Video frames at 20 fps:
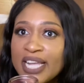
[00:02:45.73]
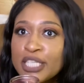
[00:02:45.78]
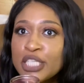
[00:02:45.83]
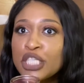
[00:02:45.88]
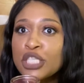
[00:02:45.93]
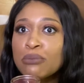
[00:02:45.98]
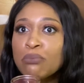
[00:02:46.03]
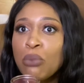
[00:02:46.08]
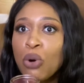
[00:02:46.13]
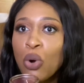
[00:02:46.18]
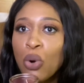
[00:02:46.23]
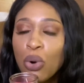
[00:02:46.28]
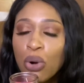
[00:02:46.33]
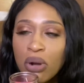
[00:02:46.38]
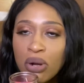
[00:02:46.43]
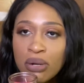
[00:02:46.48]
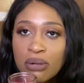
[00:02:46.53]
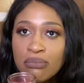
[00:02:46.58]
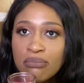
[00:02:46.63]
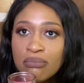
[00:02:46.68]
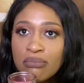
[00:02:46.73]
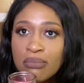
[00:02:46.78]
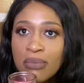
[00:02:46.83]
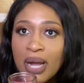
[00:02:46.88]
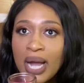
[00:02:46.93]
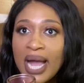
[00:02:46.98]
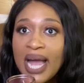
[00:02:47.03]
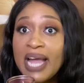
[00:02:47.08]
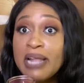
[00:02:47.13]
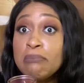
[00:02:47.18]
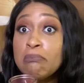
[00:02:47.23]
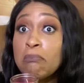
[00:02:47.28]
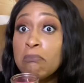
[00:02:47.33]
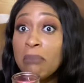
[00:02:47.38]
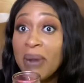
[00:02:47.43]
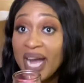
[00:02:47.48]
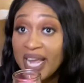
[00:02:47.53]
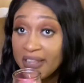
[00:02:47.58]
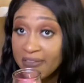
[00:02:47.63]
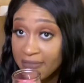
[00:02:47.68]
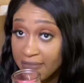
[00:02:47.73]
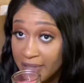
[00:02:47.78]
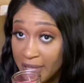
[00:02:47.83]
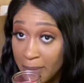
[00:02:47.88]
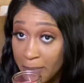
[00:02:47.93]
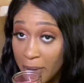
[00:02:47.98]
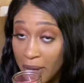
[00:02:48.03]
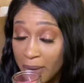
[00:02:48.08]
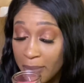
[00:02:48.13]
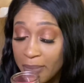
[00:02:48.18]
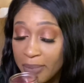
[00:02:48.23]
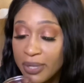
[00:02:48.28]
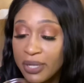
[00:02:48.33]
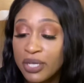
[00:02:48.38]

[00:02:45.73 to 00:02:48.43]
smoke and might flame up.